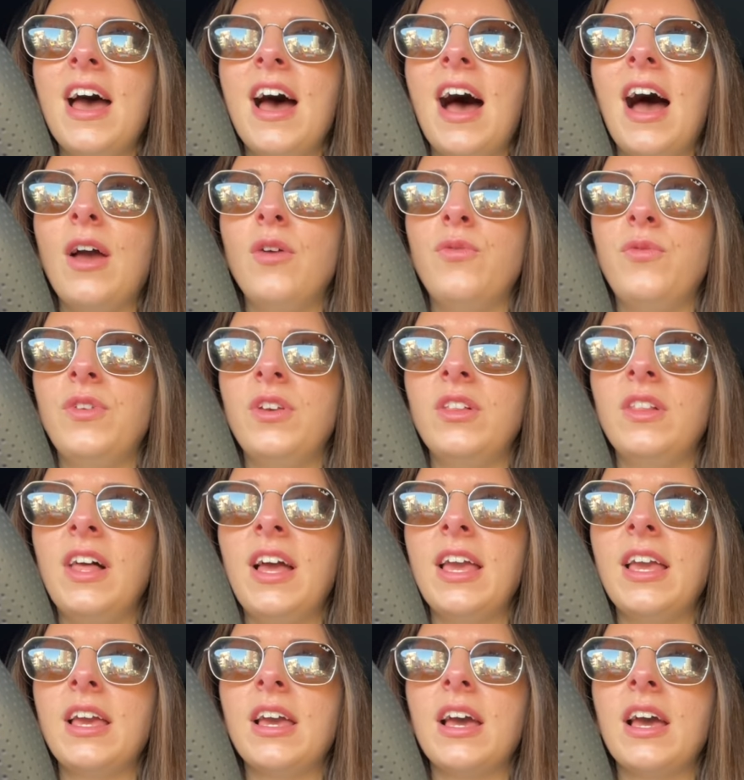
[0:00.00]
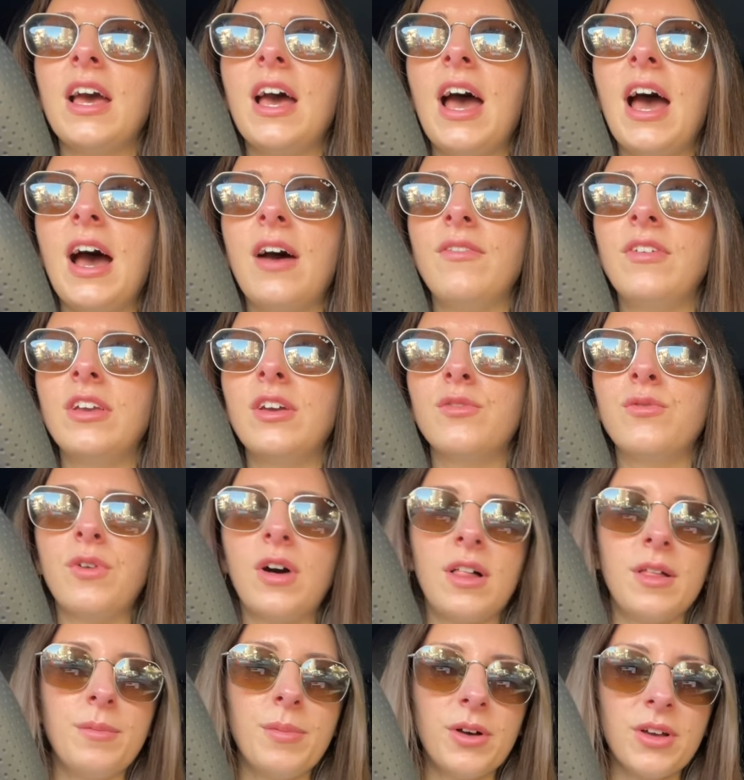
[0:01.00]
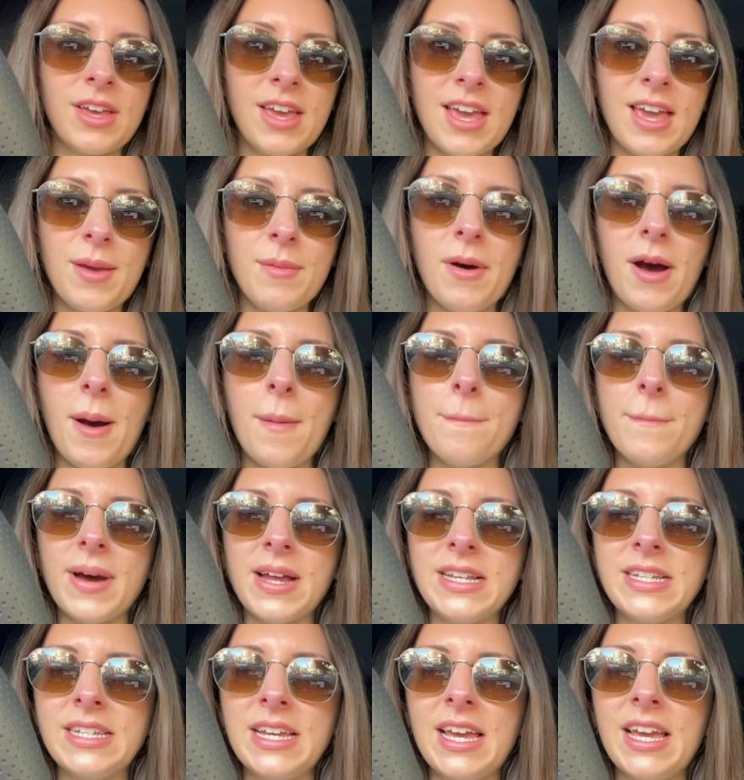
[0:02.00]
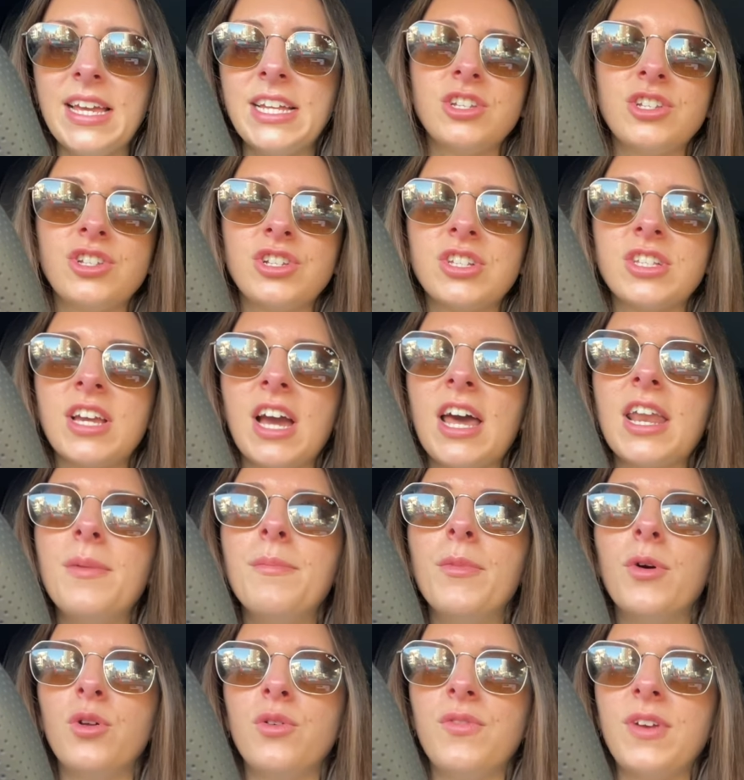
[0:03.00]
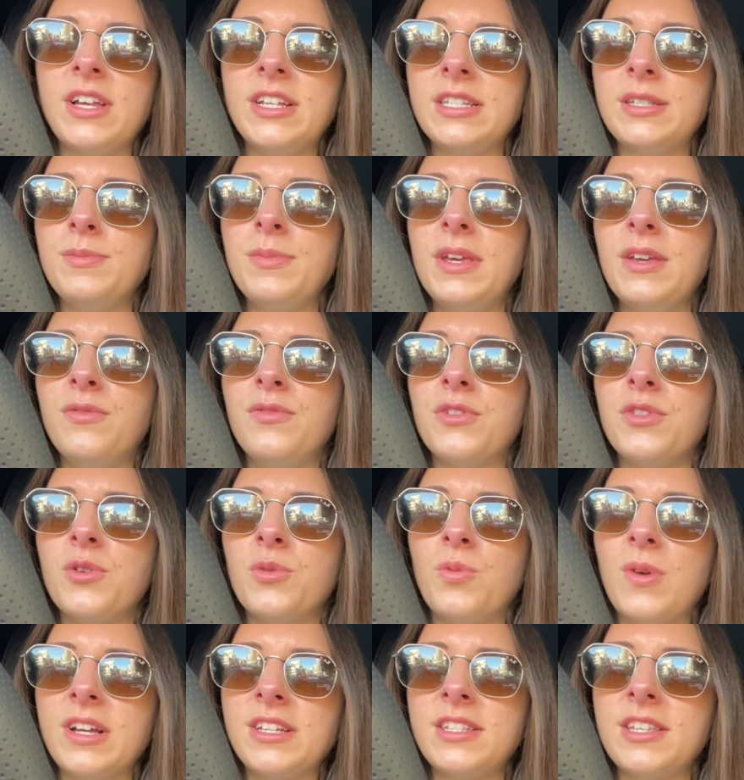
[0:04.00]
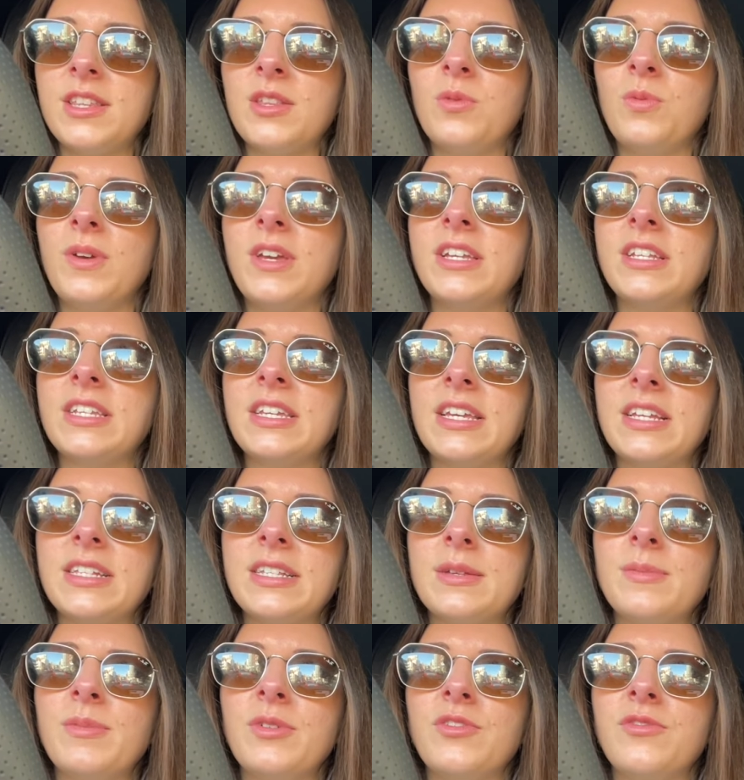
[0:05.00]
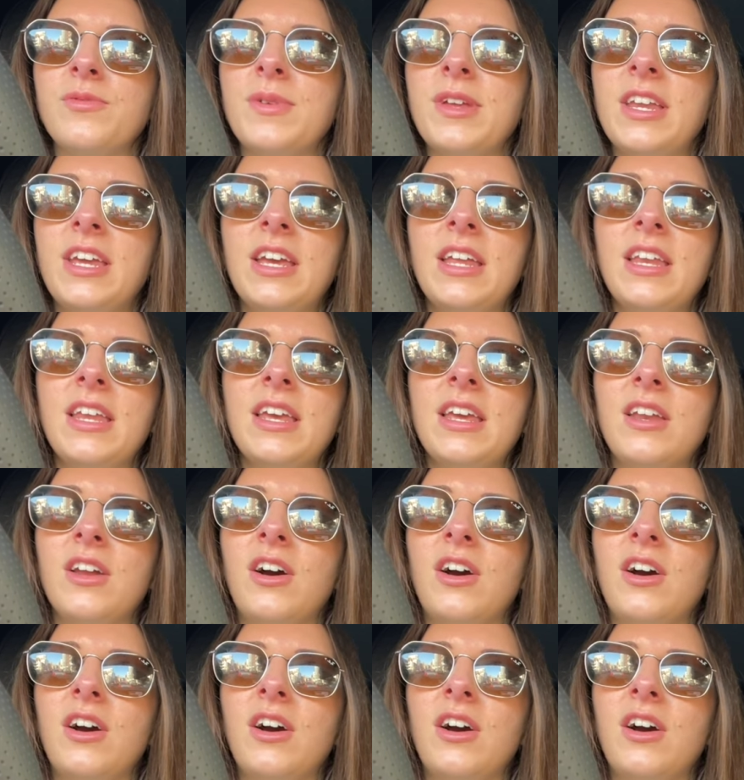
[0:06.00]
I feel like having a volleyball game on Monday just kind of motivates me for the rest of the week to get some movement in. And